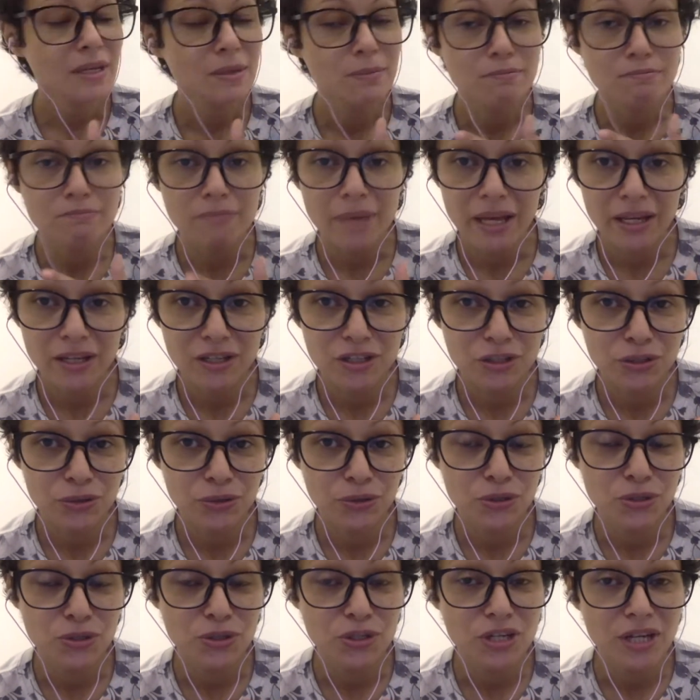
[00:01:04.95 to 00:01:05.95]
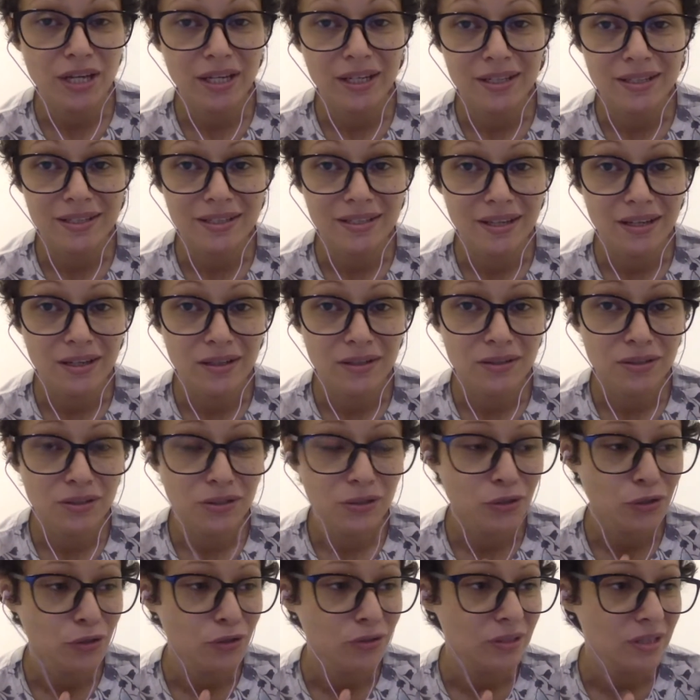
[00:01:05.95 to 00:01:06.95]
Make sure you check us out
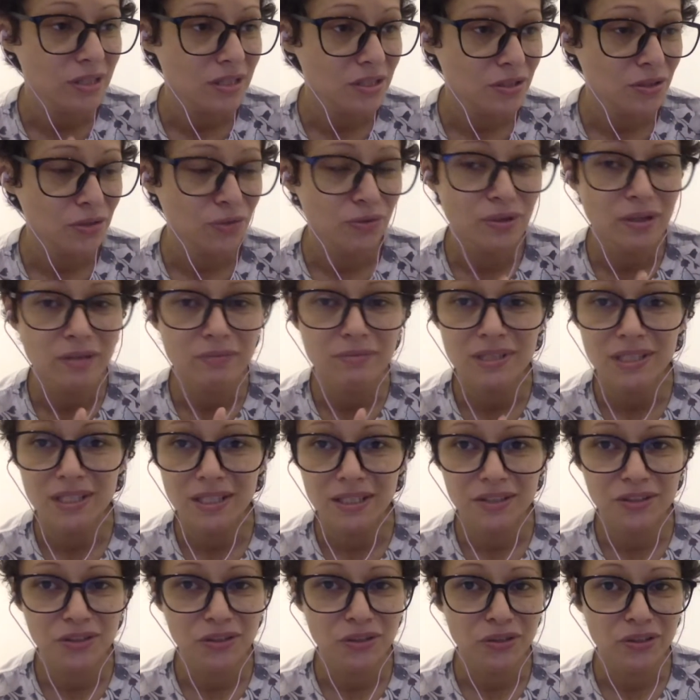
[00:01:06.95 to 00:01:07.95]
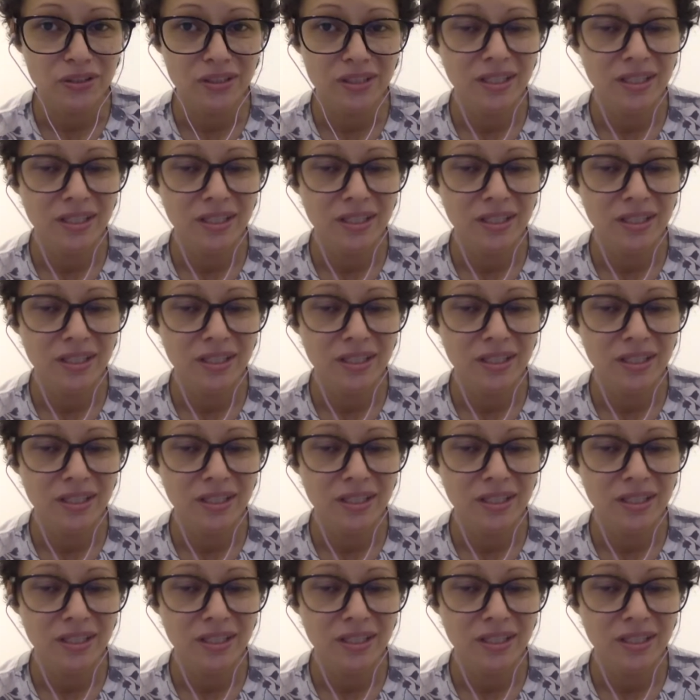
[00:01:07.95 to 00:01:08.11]
on Instagram, TikTok,